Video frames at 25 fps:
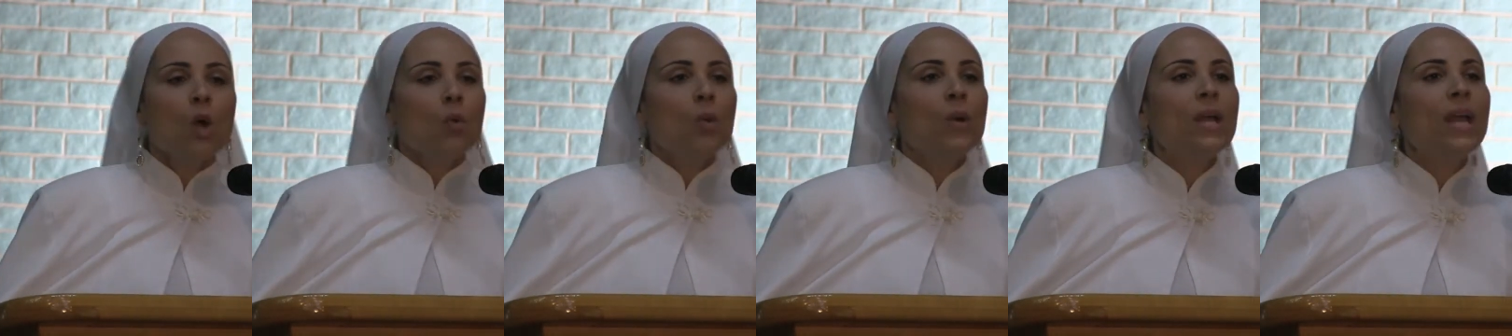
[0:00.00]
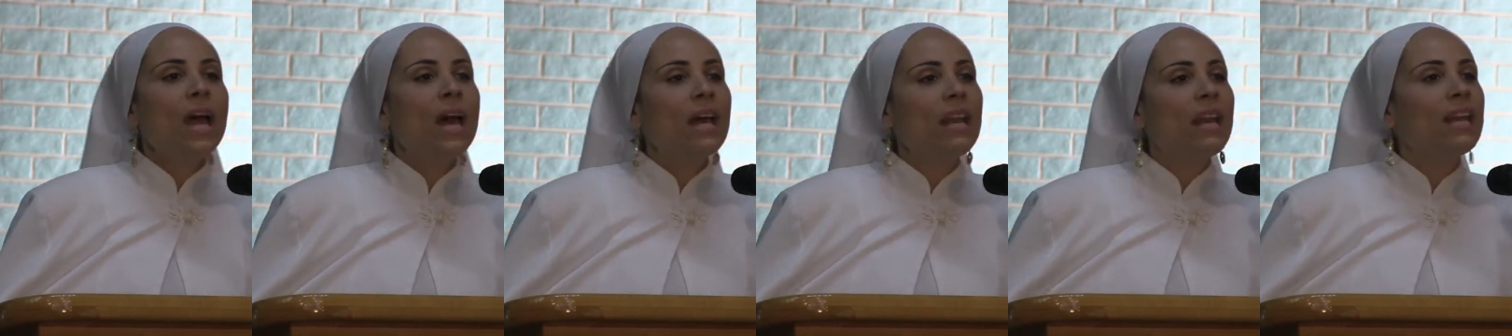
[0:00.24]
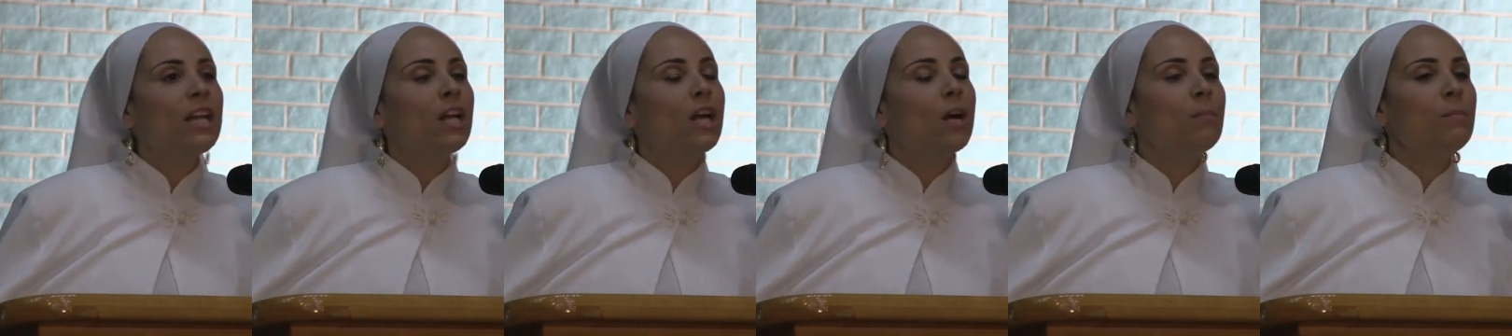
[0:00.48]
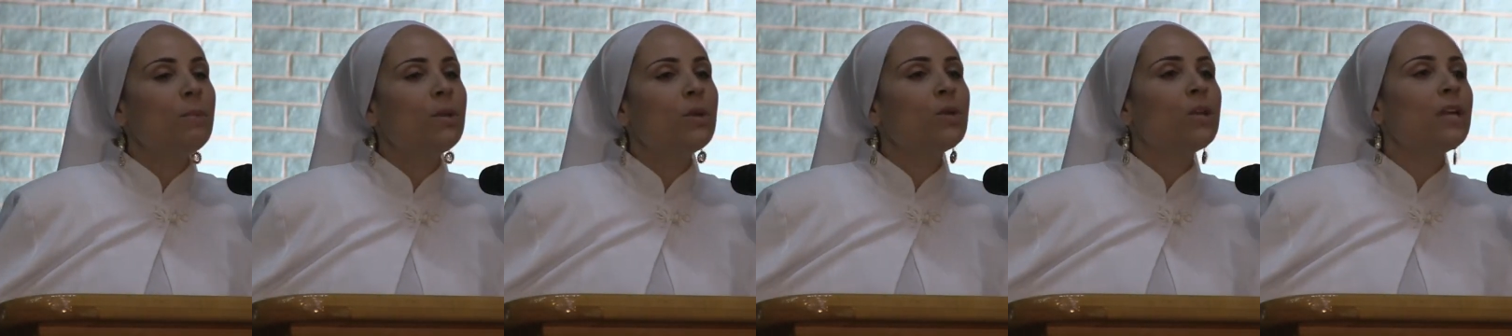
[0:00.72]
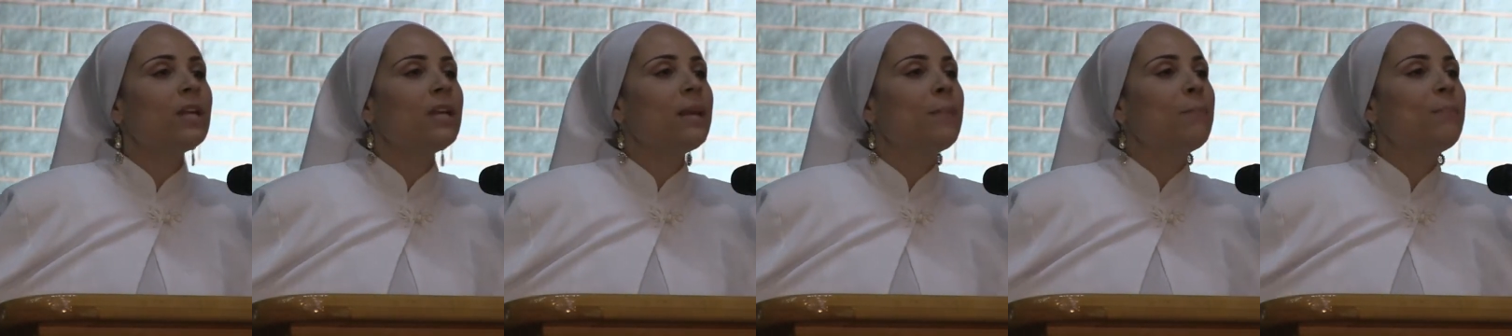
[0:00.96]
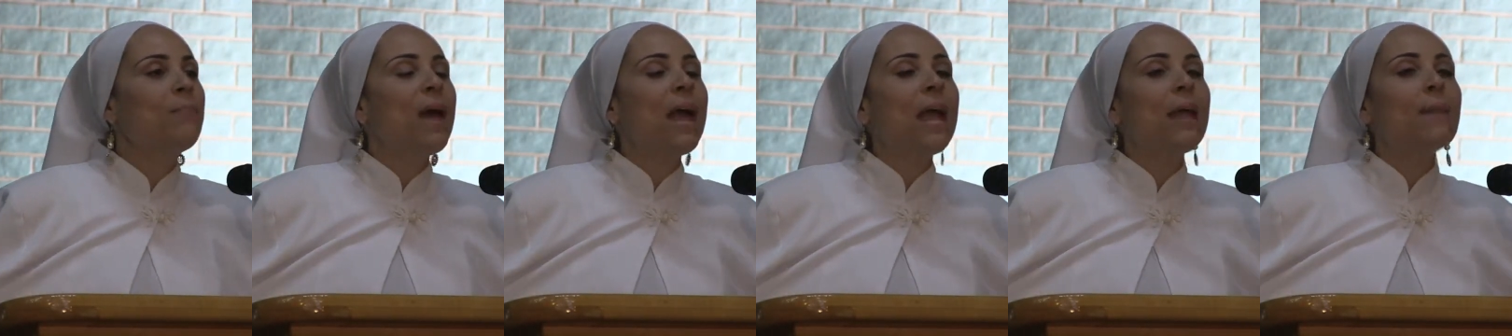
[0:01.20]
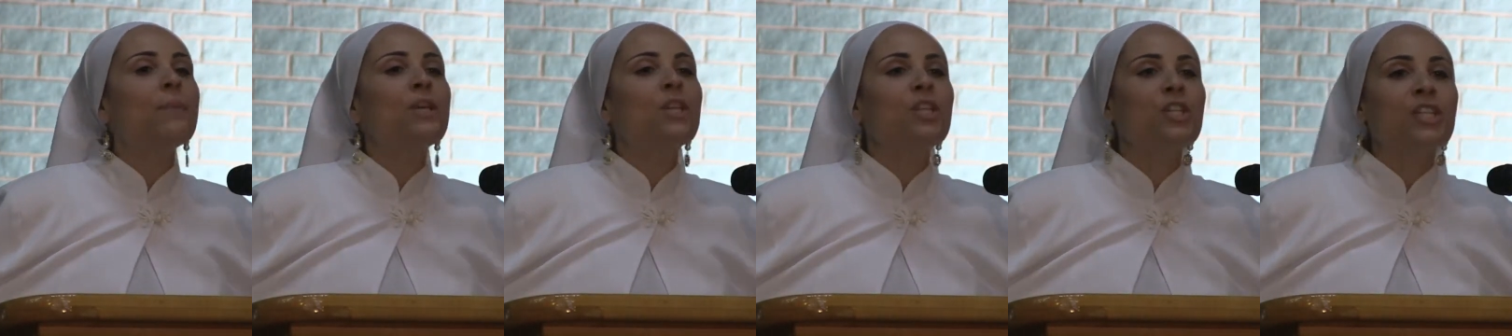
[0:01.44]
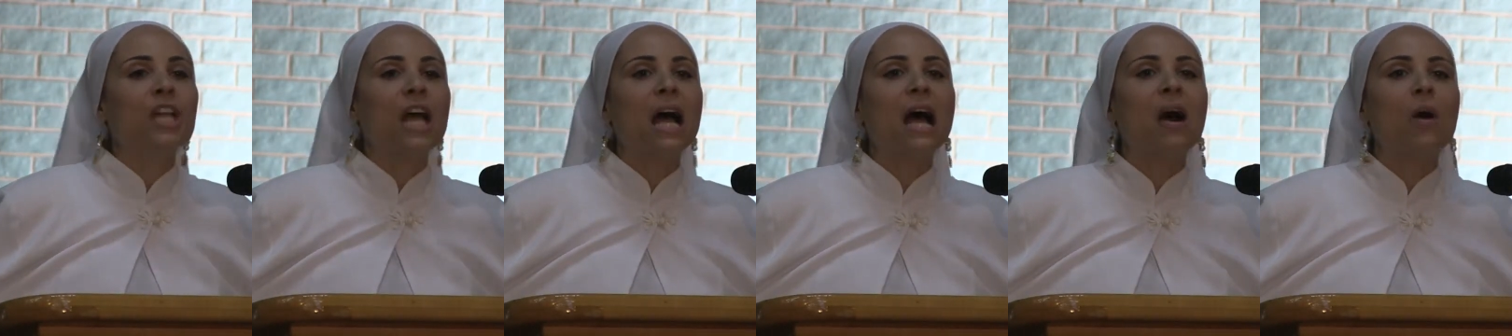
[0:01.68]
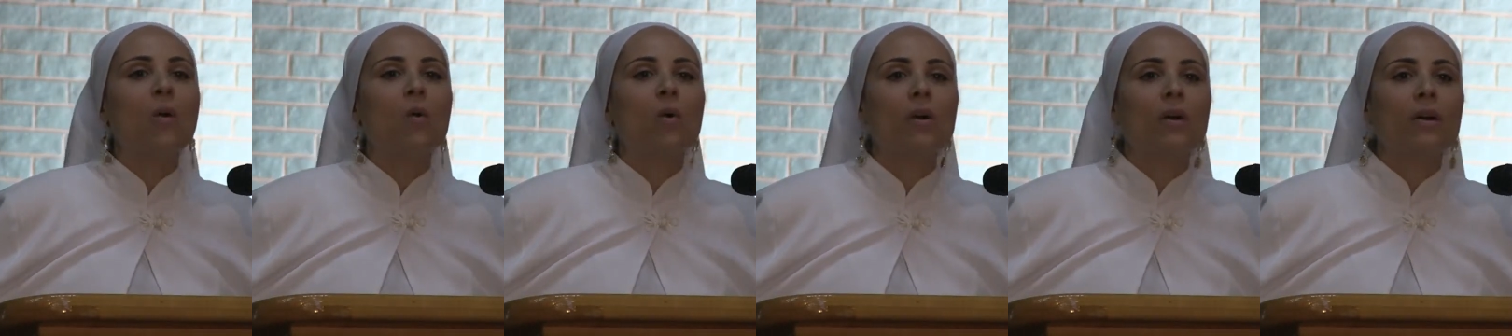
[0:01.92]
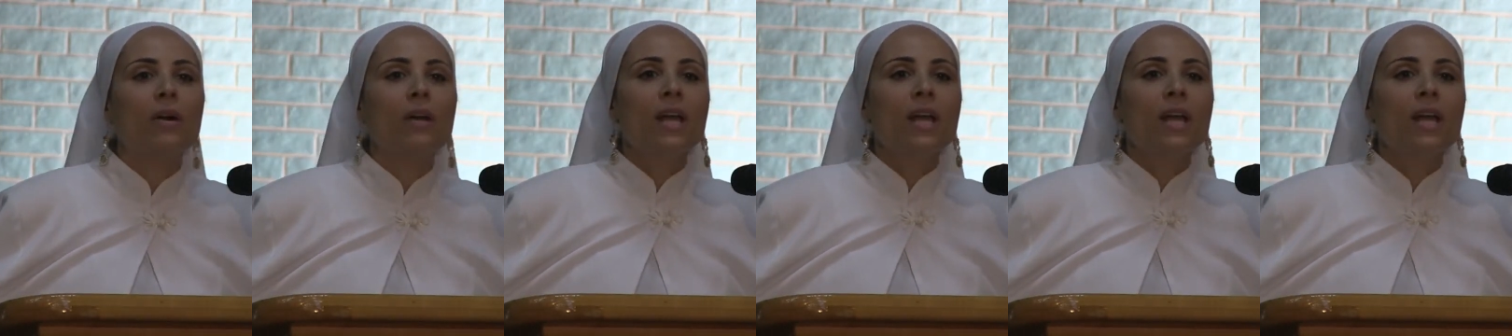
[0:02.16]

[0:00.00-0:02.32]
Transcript: We had a community baby shower.